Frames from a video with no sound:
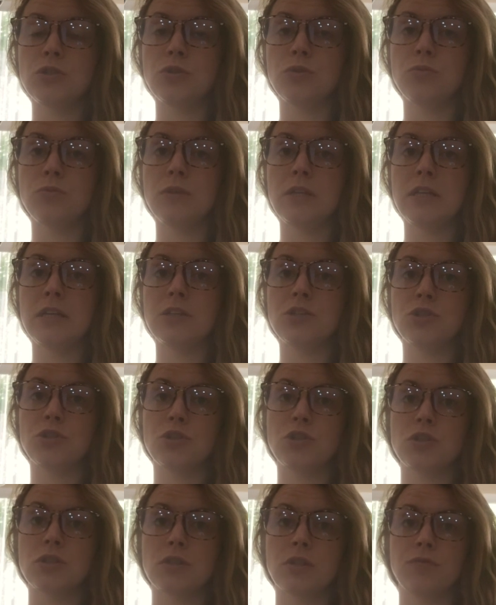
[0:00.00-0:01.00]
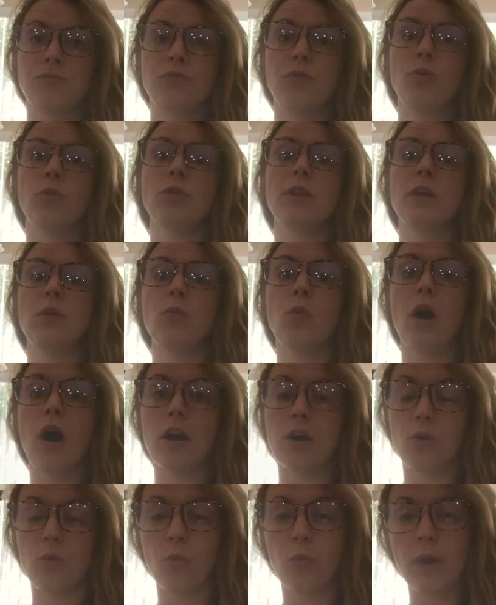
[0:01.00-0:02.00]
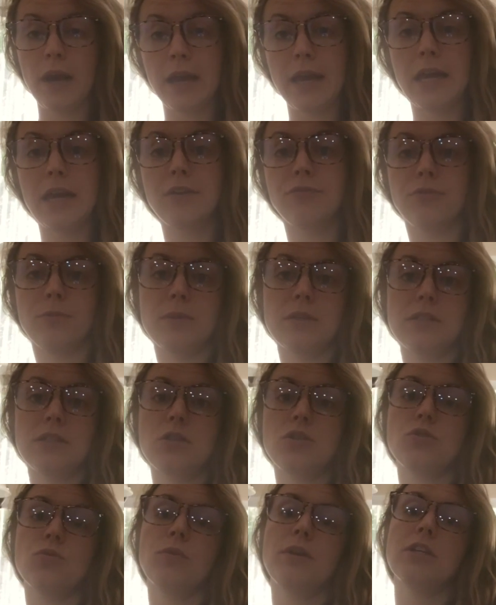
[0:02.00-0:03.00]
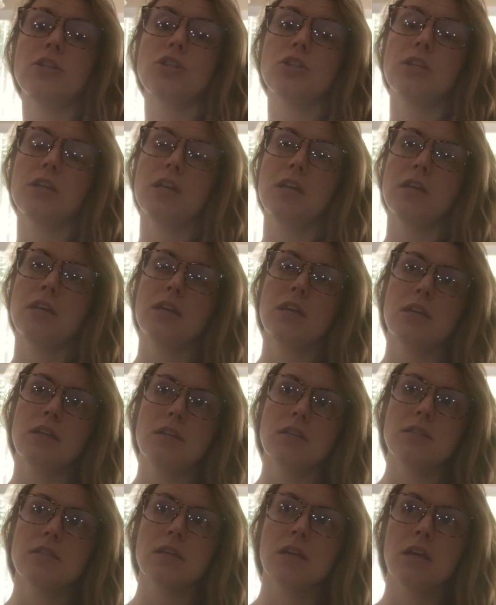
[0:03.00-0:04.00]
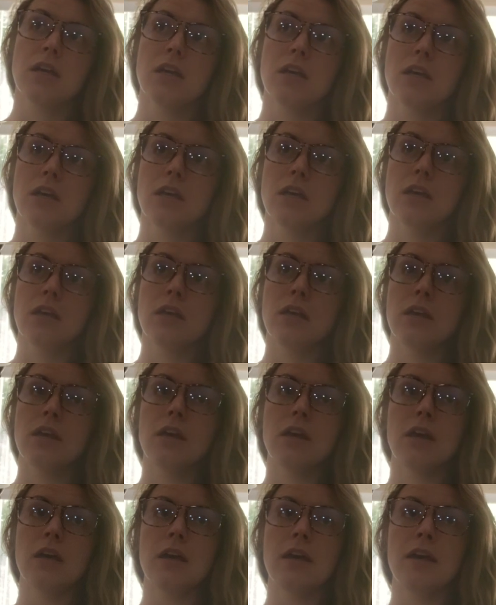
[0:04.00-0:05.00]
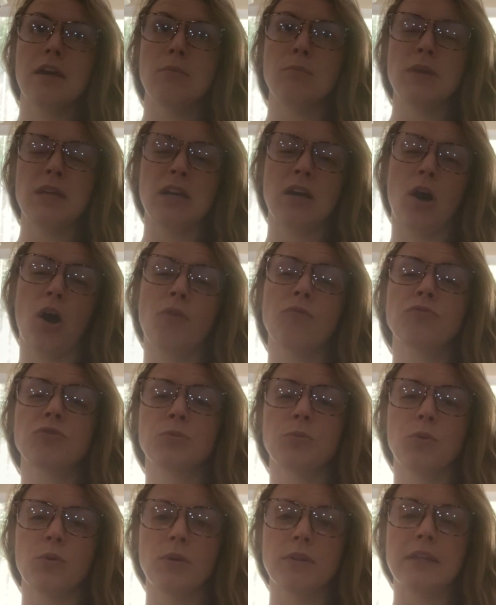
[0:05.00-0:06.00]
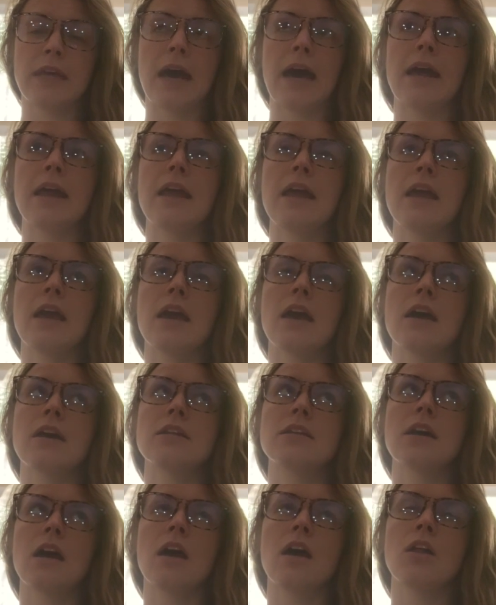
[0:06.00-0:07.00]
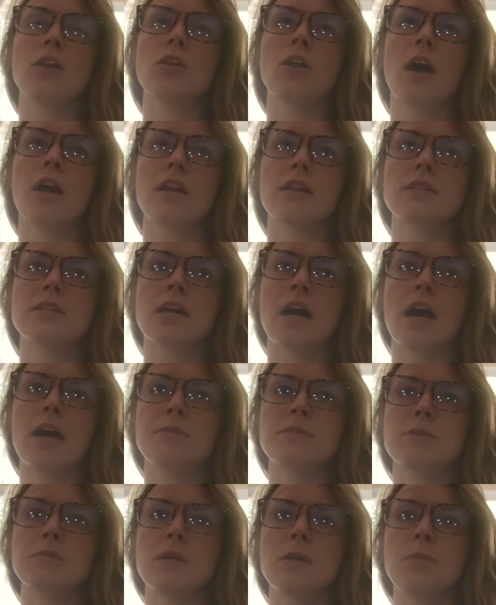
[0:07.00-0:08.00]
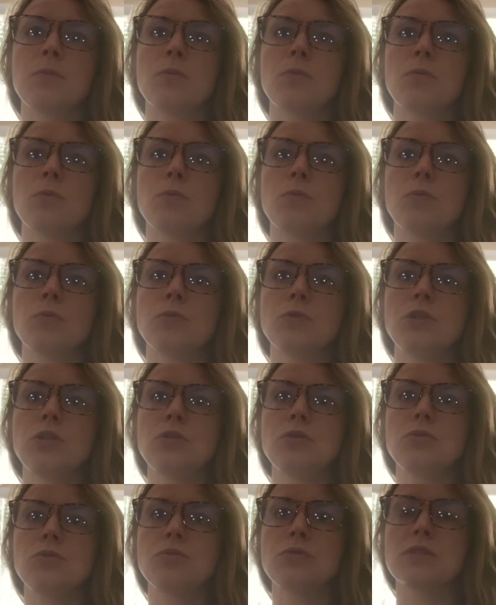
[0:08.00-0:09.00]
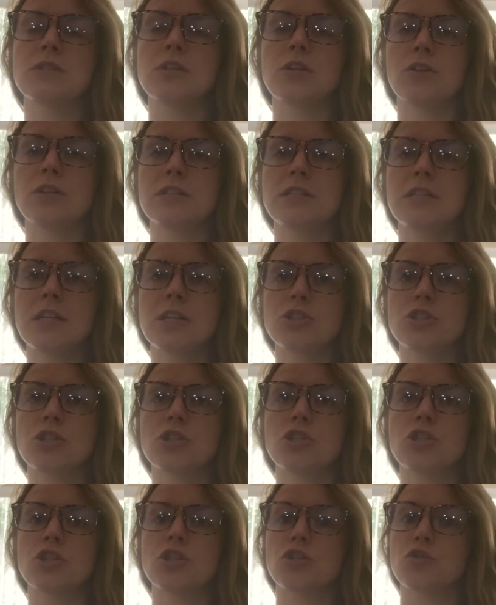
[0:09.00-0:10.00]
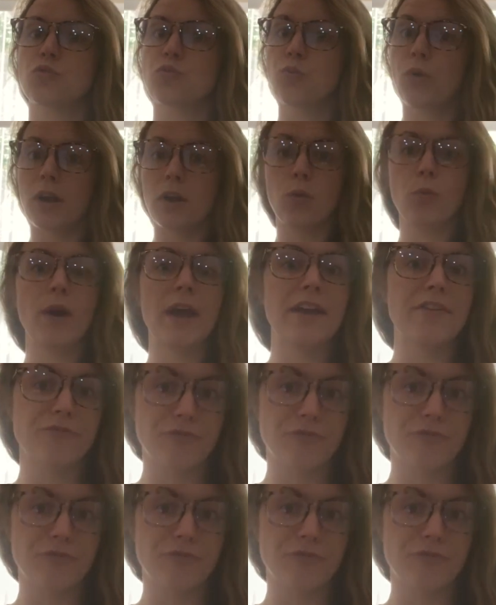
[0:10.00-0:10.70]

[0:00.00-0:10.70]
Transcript: you need to just fully walk away from the situation and be comfortable with that? And a lot of times people will use their addictions to just run away